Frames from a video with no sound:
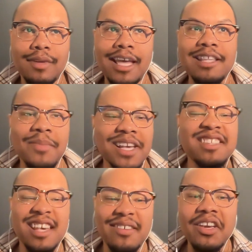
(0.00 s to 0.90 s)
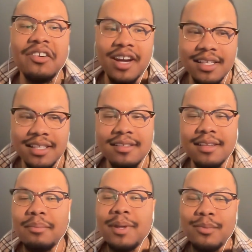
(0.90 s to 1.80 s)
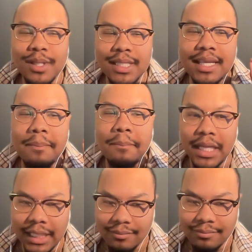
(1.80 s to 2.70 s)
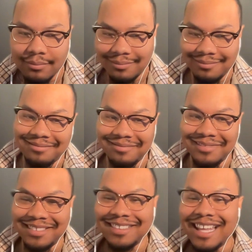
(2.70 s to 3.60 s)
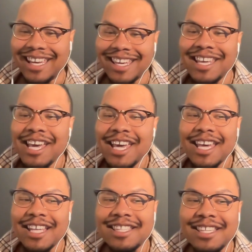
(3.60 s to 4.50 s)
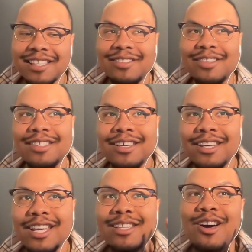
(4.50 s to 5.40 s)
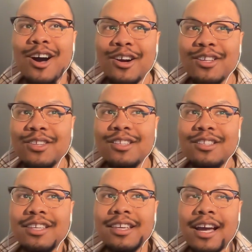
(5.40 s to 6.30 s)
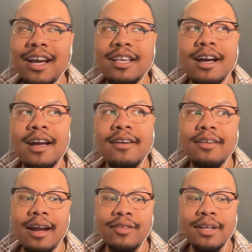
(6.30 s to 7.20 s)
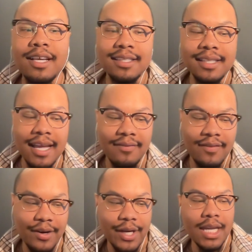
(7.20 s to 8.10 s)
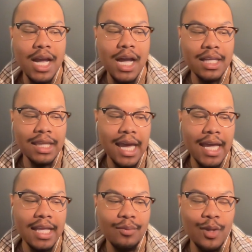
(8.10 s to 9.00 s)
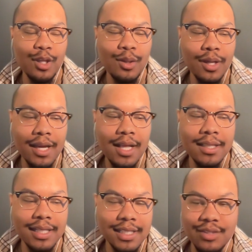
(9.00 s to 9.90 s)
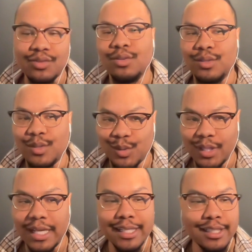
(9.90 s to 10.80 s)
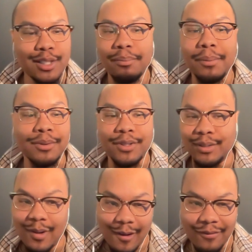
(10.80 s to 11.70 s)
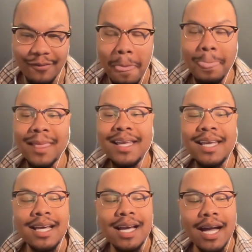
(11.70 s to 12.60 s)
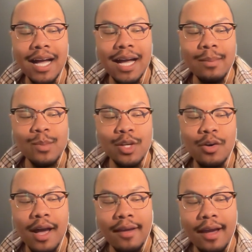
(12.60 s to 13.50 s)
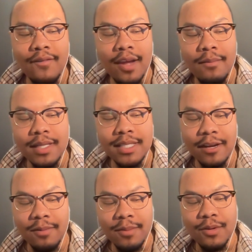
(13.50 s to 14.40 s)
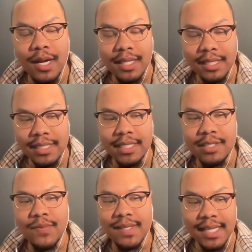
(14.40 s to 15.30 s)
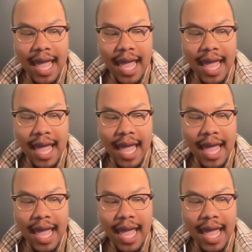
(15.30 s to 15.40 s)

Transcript: is my saving grace, because like people understand my like it's hard to I realized that very young, that when you look at colonization through the social lens, people turn off. So I very much tell people colonization was an